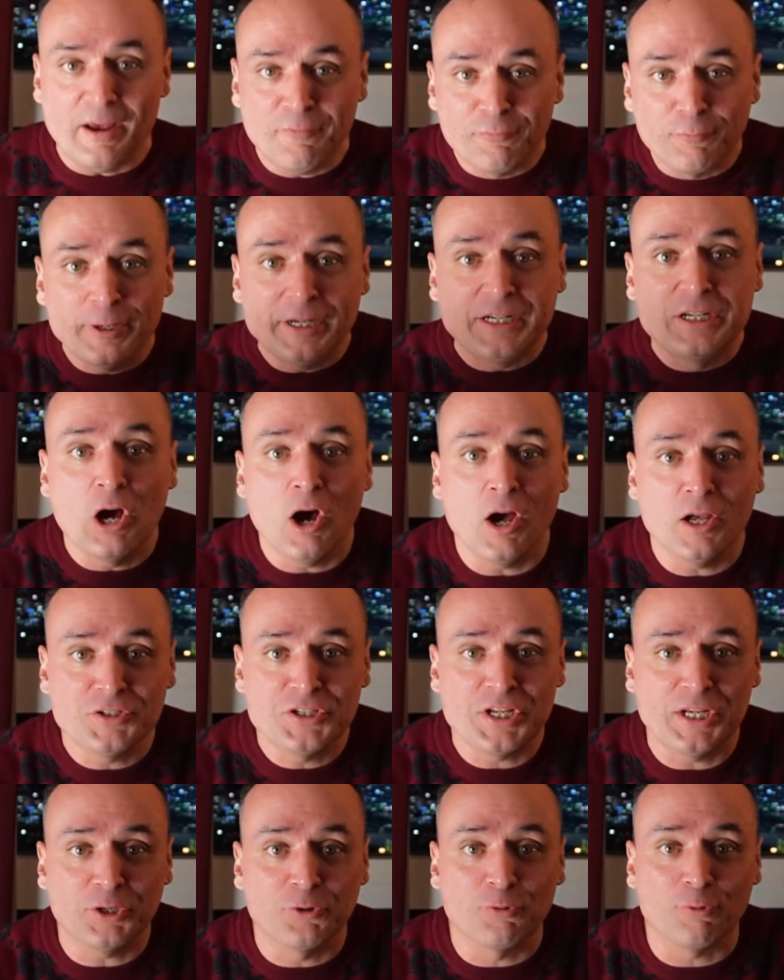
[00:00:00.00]
Every
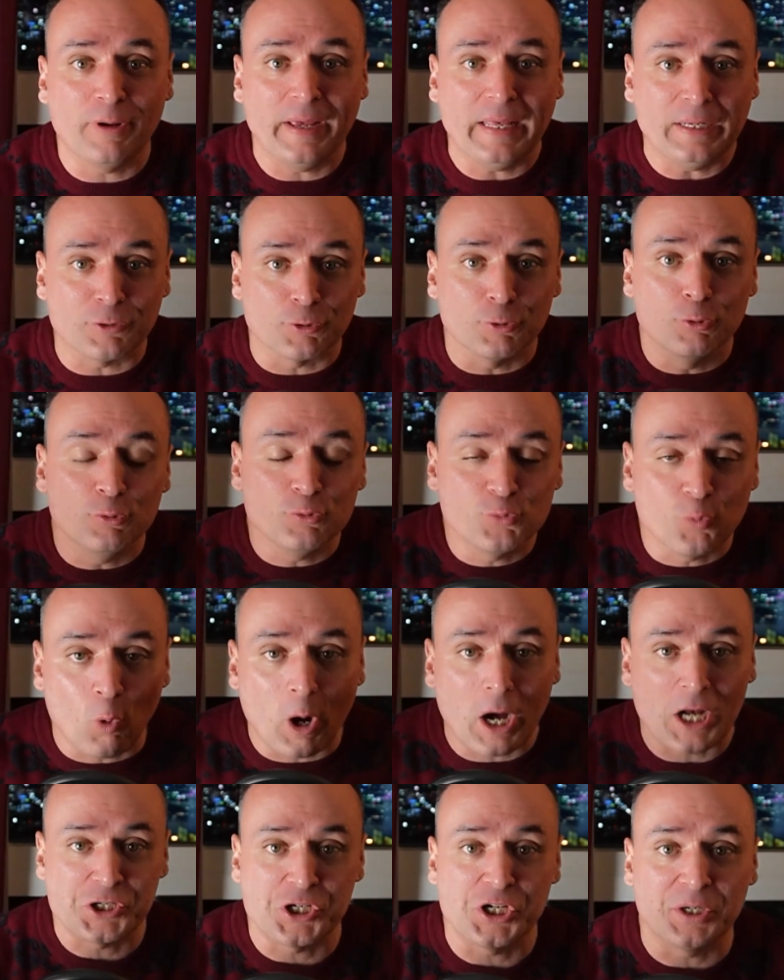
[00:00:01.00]
content creator who's
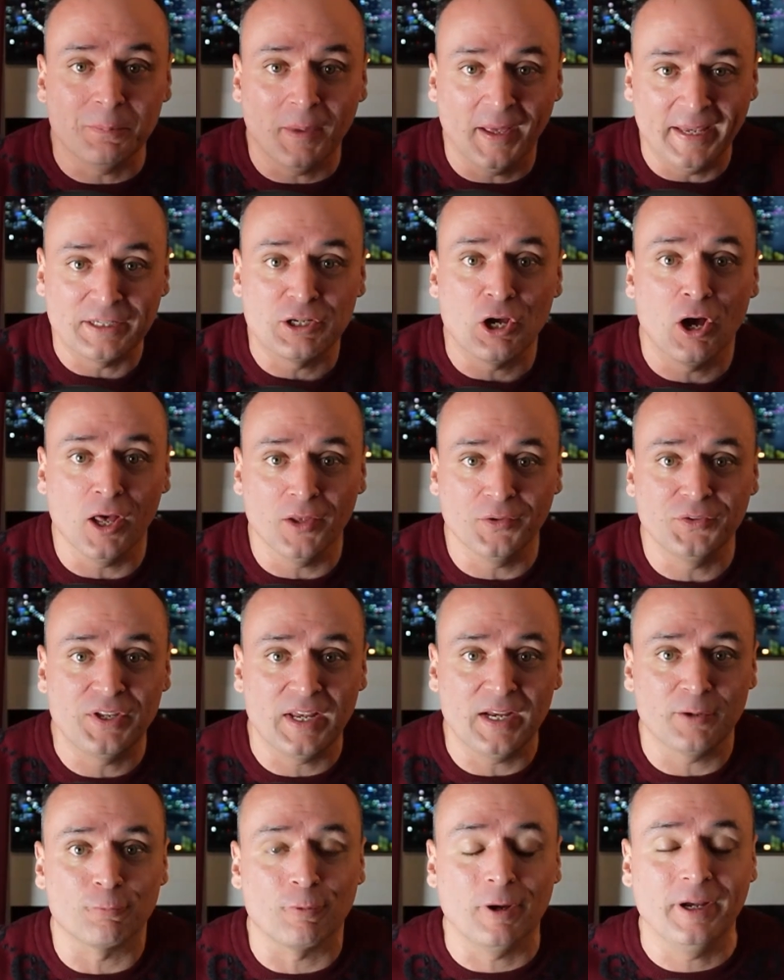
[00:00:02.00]
watching my
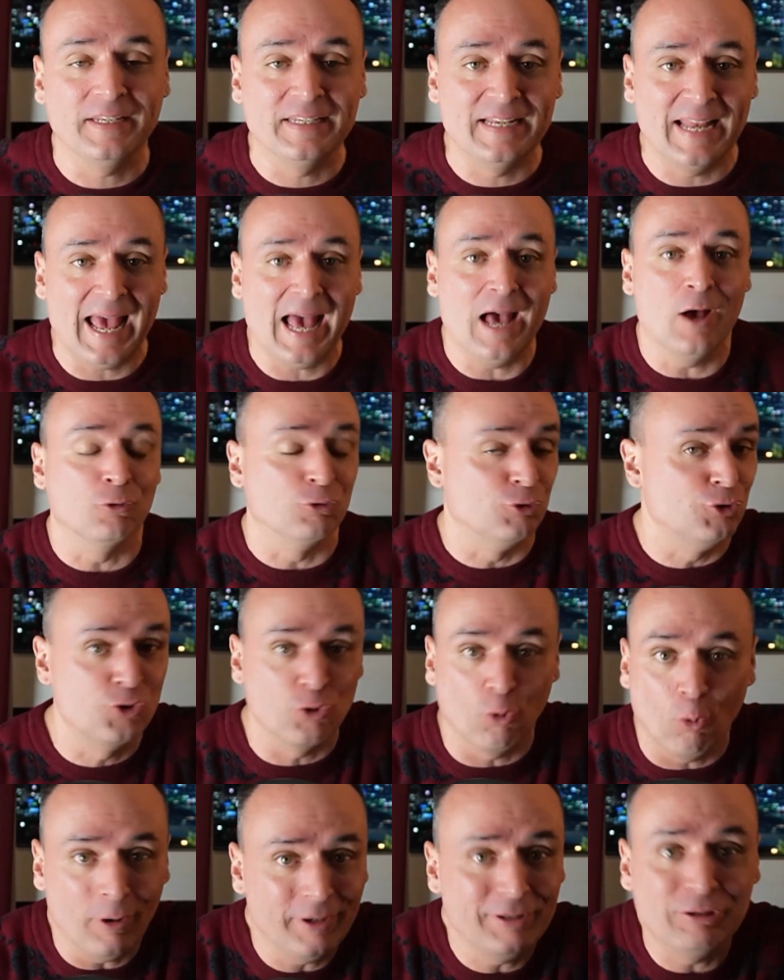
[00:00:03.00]
content right now,
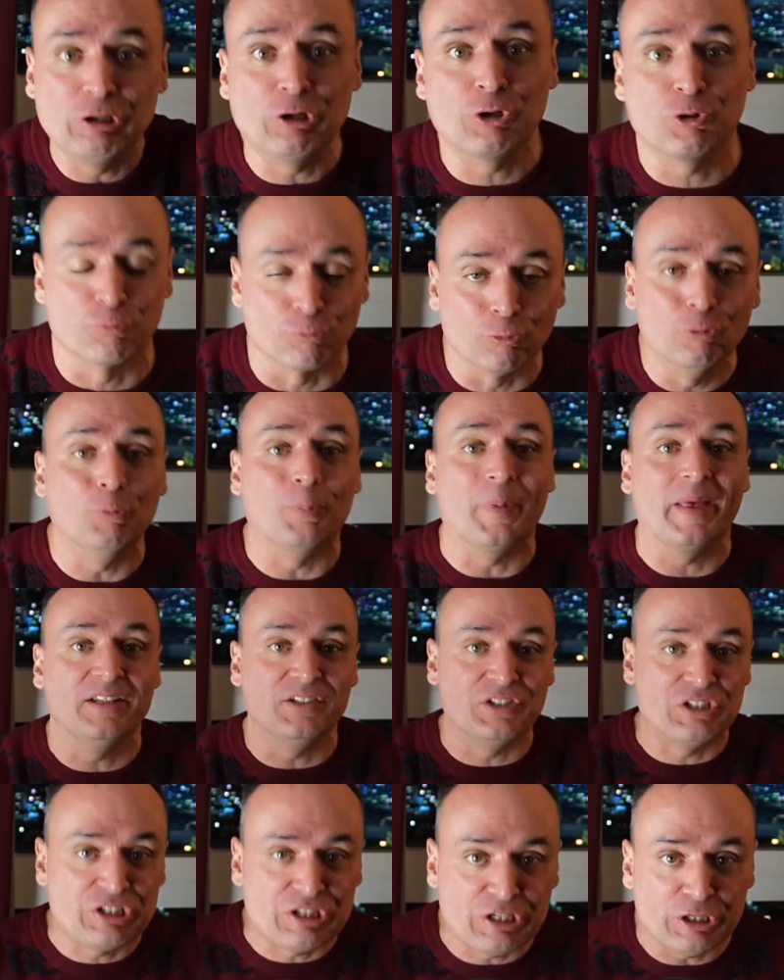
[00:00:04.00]
join the group
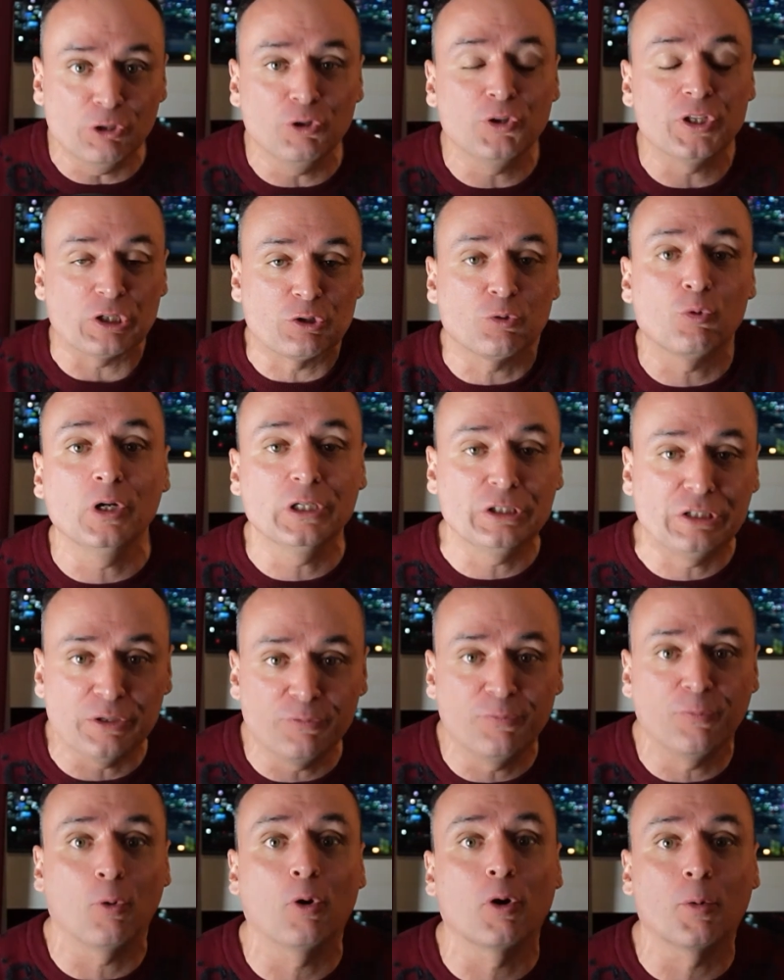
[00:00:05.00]
and steal the
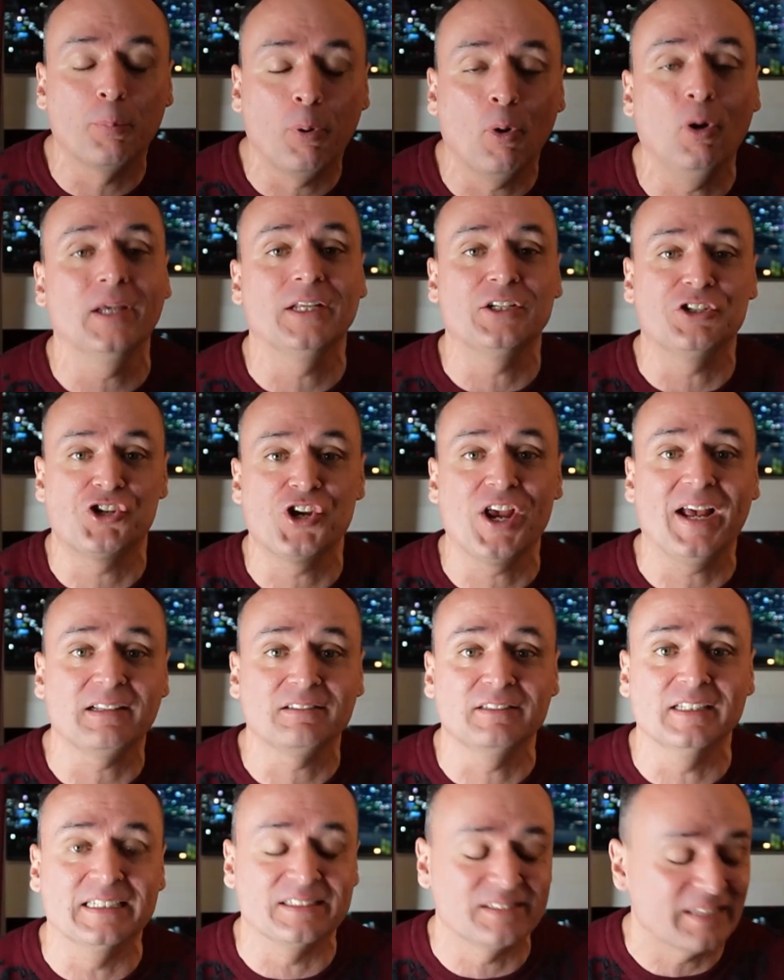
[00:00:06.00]
24-point
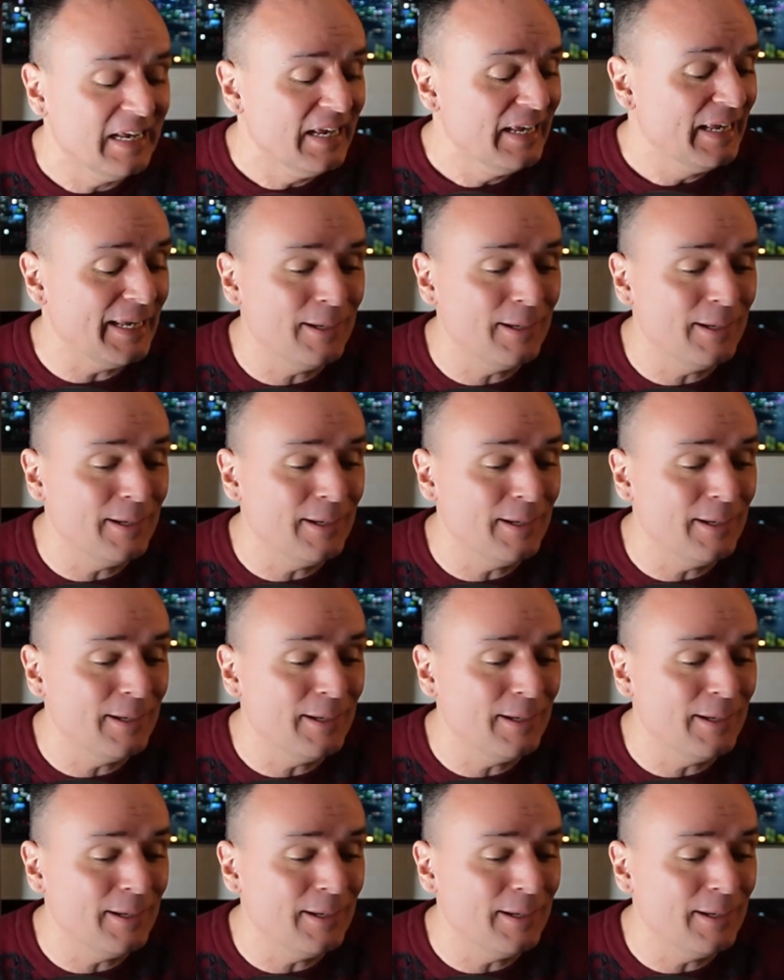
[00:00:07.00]
checklist.